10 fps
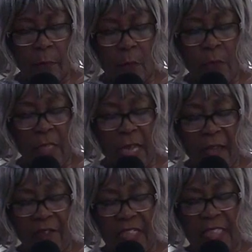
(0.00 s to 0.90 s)
We
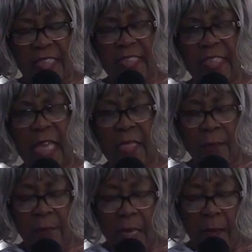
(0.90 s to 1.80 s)
have a
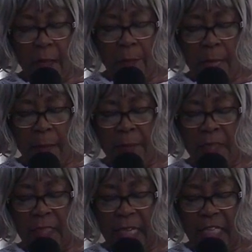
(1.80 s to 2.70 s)
solemn
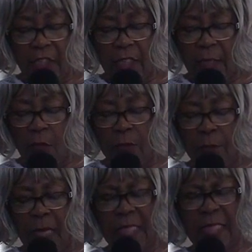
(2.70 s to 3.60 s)
obligation and
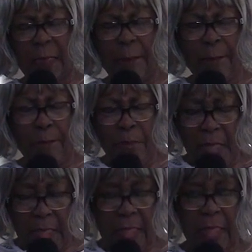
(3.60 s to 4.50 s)

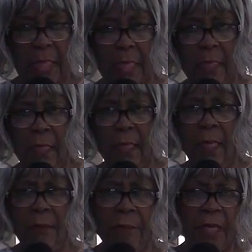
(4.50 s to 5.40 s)
responsibility,
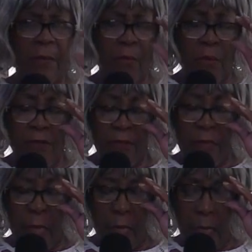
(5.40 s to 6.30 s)
people of
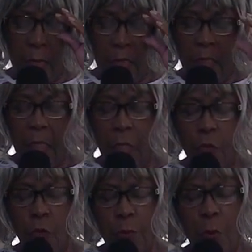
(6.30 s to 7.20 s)
God,
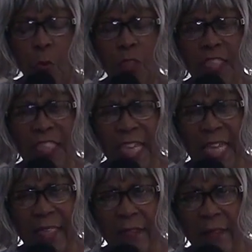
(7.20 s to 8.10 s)
to
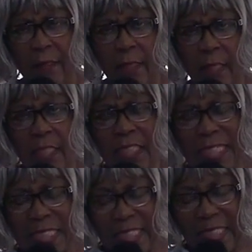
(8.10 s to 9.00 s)
protect
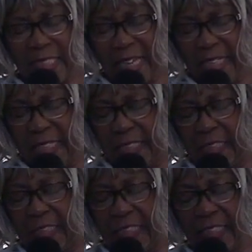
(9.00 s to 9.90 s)
the
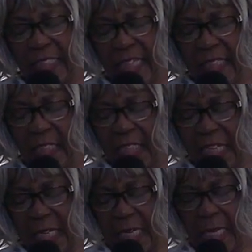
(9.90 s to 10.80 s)
the
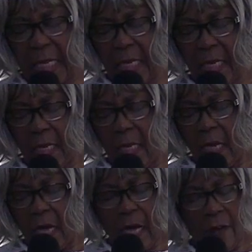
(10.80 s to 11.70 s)
sanctity
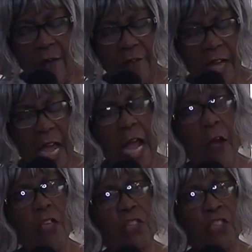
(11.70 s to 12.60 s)
of
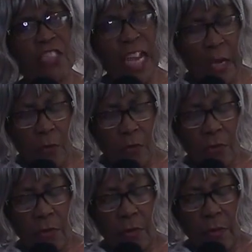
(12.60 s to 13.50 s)
our shout,
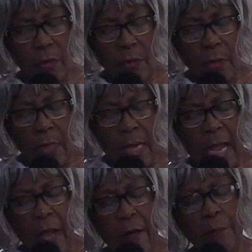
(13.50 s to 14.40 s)

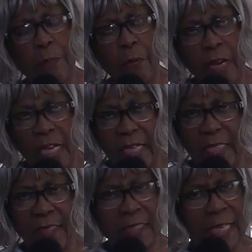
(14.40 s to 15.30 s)
our
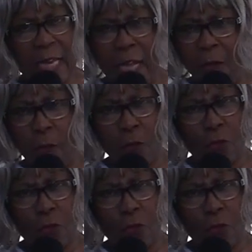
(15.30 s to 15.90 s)
praise and our